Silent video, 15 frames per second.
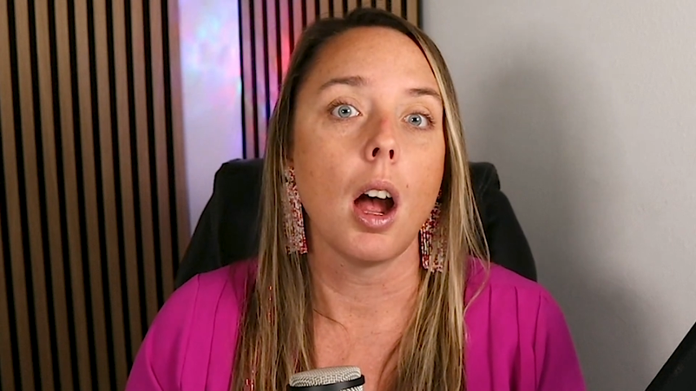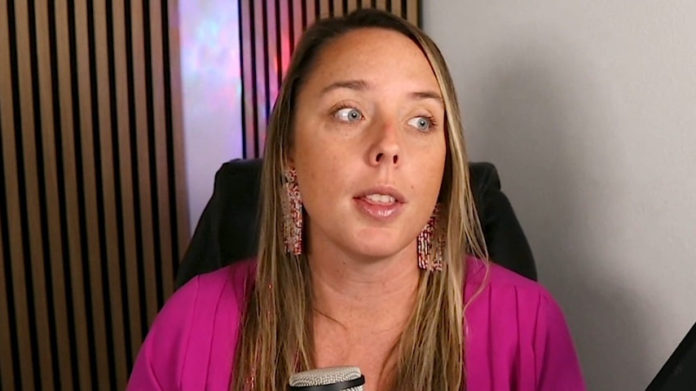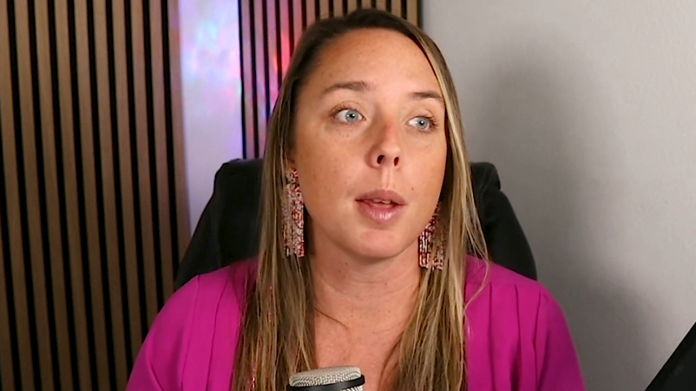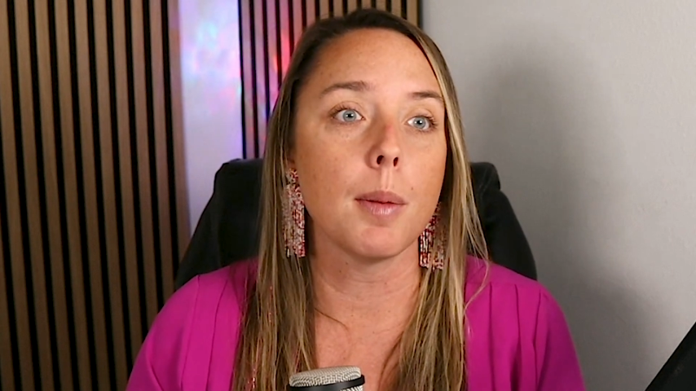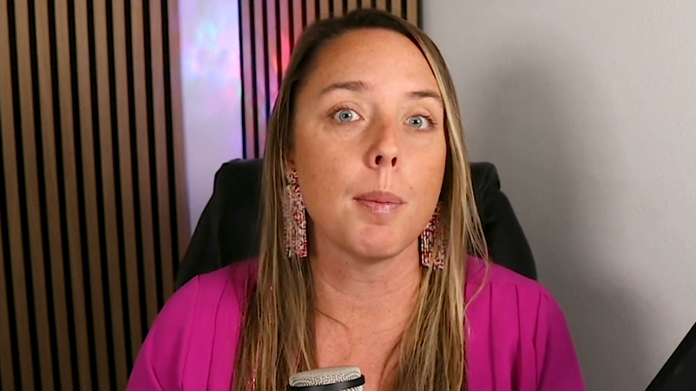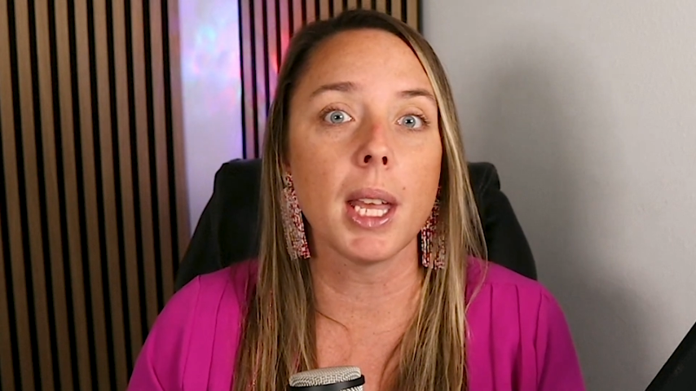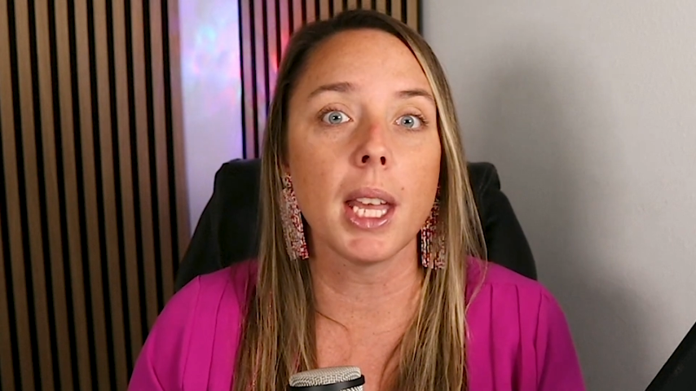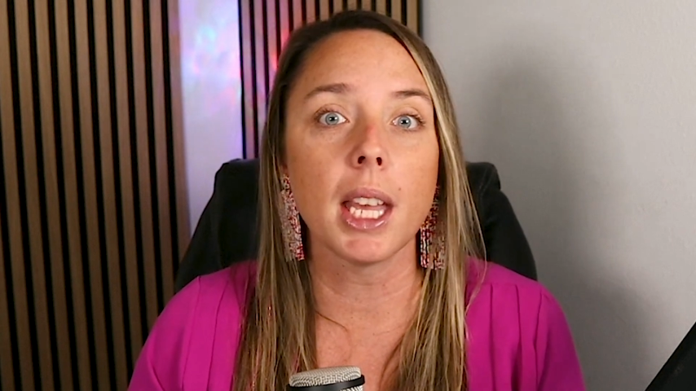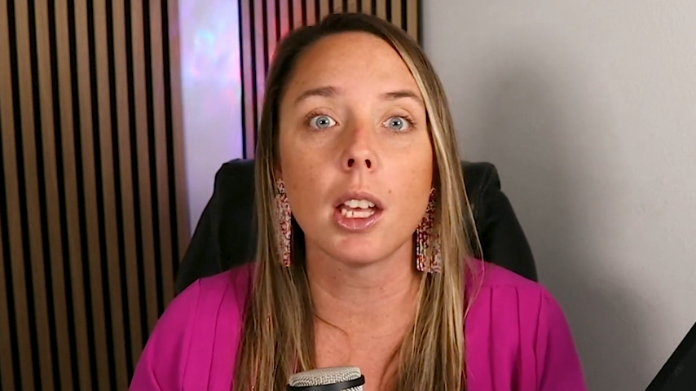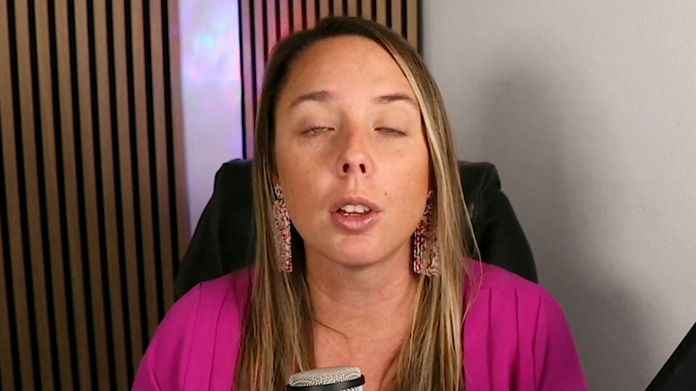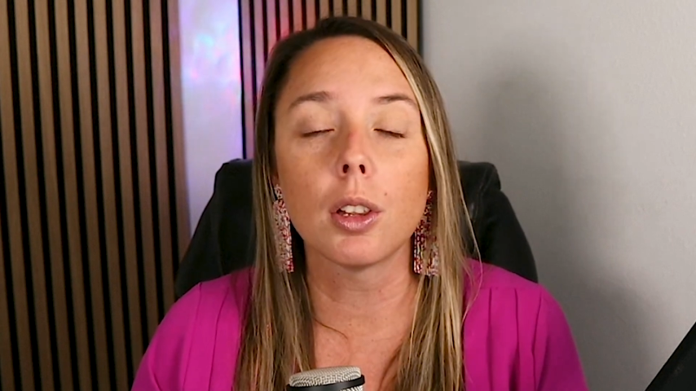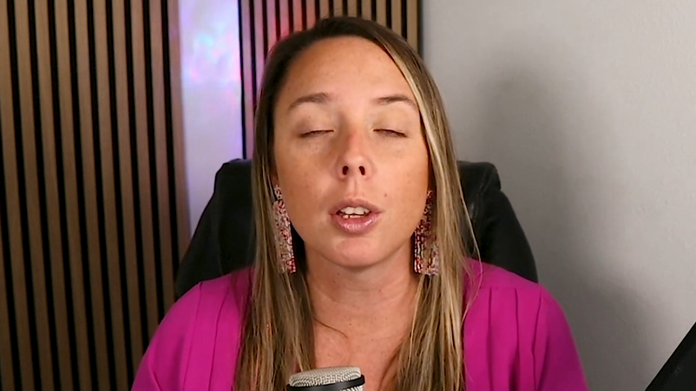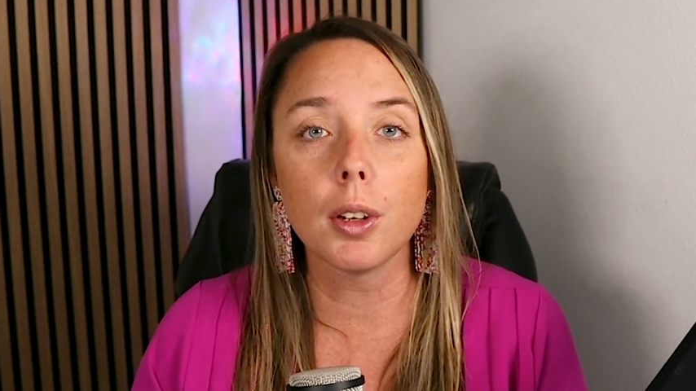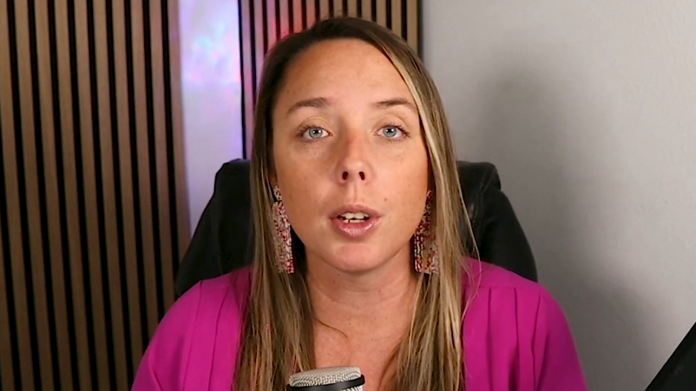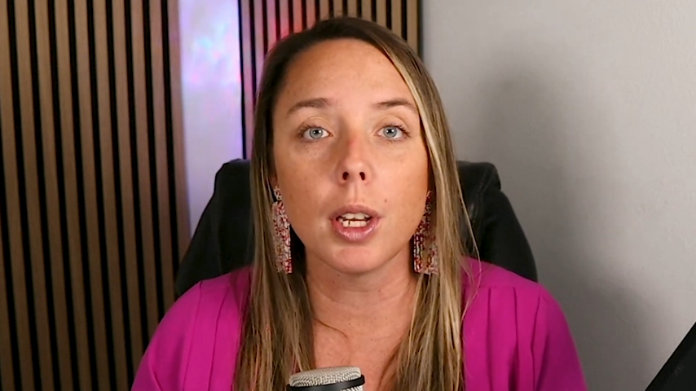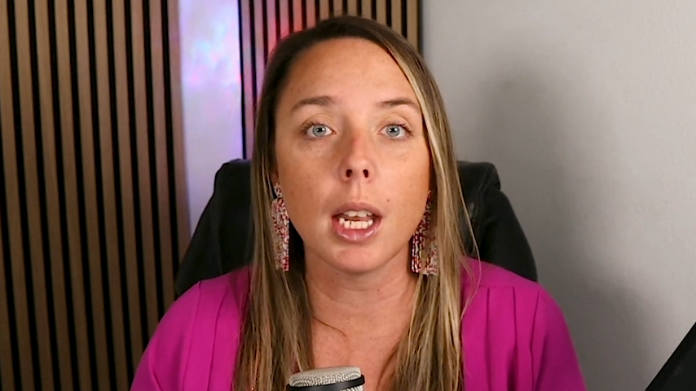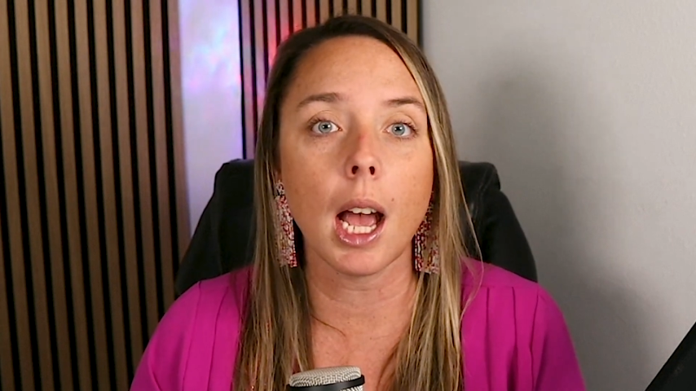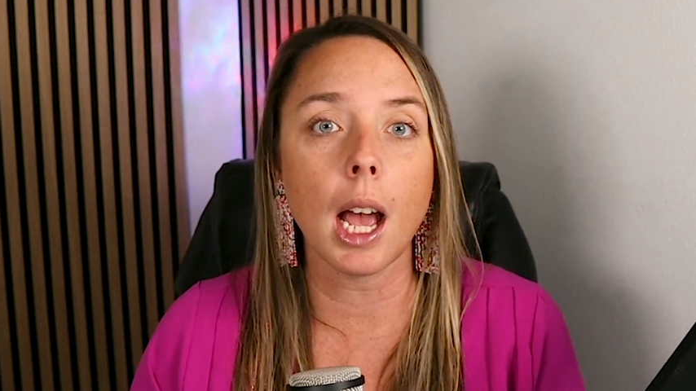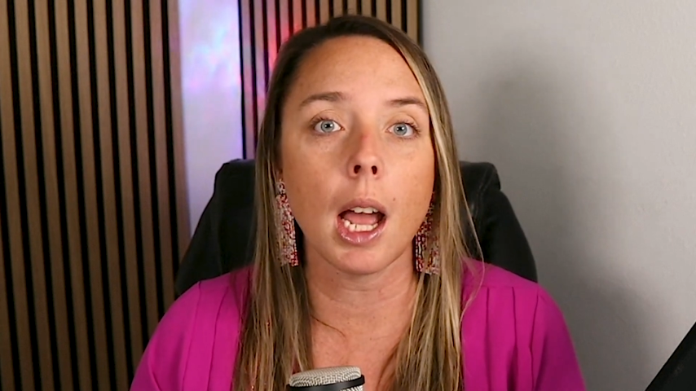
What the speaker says: Are they being included?